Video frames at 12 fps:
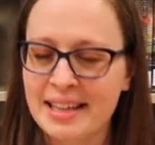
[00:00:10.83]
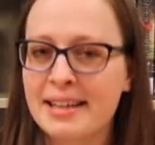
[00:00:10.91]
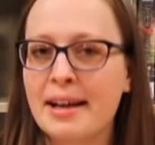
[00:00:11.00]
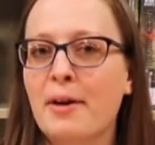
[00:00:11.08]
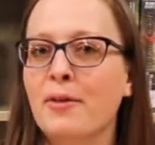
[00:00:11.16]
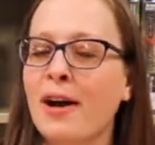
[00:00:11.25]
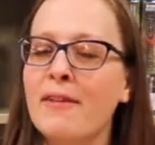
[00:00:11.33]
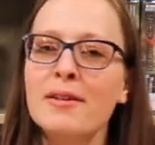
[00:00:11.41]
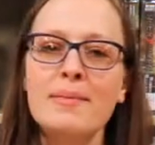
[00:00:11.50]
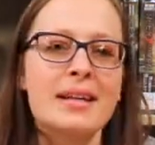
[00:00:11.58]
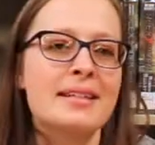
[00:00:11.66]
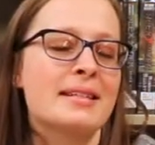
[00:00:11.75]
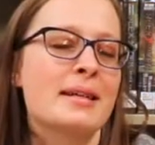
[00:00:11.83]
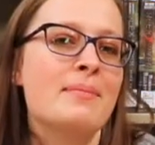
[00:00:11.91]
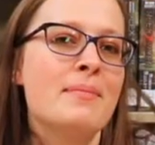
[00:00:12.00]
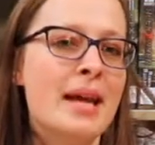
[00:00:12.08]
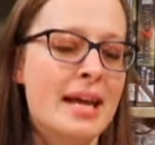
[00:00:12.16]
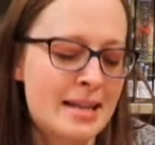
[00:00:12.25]
Now, graphic medicine
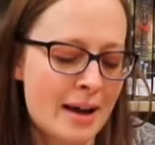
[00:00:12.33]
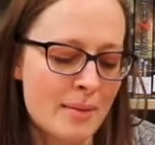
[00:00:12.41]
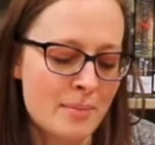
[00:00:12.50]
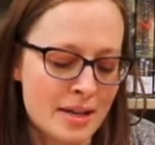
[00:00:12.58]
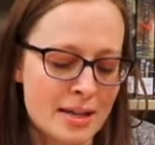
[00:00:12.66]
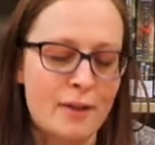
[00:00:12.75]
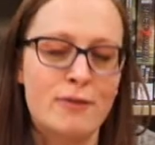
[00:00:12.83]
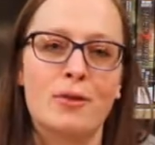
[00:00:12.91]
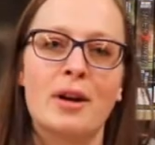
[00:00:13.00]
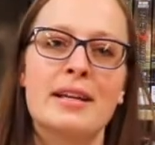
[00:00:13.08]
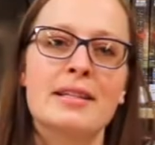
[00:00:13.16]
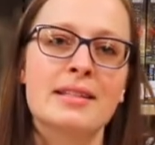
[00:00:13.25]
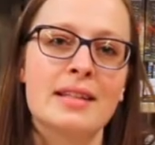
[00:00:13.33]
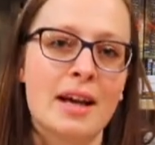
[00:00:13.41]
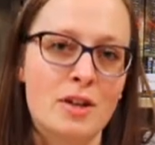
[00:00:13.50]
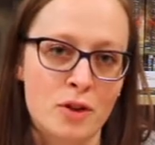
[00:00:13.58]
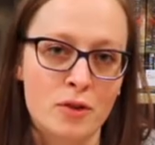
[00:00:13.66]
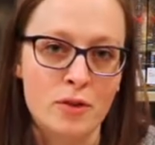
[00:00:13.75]
may not be a phrase
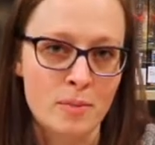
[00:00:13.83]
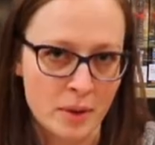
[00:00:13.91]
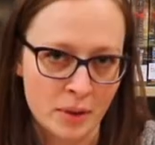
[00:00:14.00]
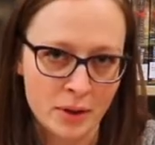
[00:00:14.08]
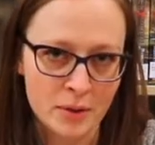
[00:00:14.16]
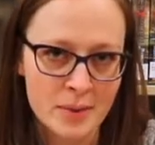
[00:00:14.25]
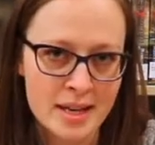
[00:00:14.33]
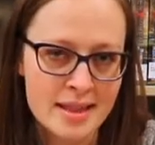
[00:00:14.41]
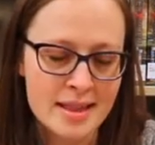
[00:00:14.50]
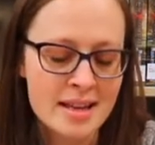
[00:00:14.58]
that you're familiar with.